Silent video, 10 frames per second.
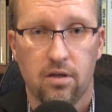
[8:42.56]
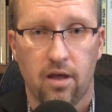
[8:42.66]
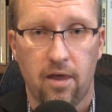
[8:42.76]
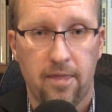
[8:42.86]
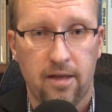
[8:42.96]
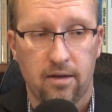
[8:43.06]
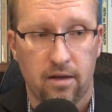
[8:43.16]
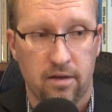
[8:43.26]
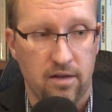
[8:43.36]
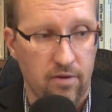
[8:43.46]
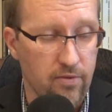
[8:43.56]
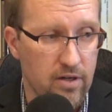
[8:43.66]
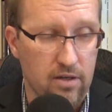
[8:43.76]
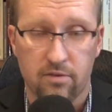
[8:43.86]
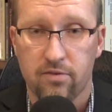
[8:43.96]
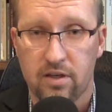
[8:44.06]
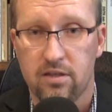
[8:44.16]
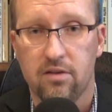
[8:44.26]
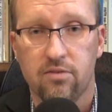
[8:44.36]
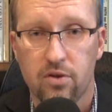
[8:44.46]
And then a different
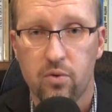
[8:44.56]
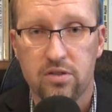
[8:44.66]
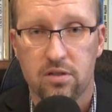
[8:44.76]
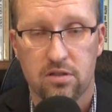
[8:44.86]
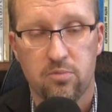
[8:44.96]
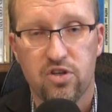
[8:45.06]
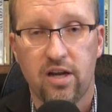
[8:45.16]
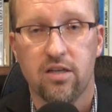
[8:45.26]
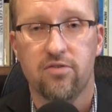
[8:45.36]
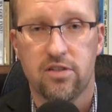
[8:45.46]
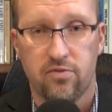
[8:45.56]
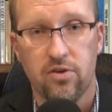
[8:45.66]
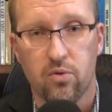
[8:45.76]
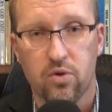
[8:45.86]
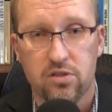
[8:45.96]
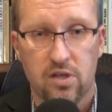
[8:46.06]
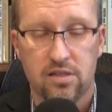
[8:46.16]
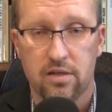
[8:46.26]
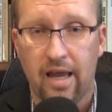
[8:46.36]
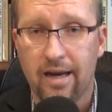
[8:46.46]
conflicting view is the subjectivist view, which
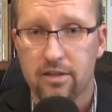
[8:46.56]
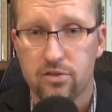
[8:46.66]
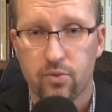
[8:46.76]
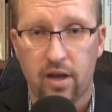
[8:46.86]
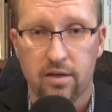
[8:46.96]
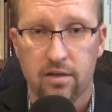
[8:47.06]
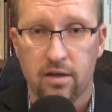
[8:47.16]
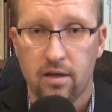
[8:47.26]
says an act is right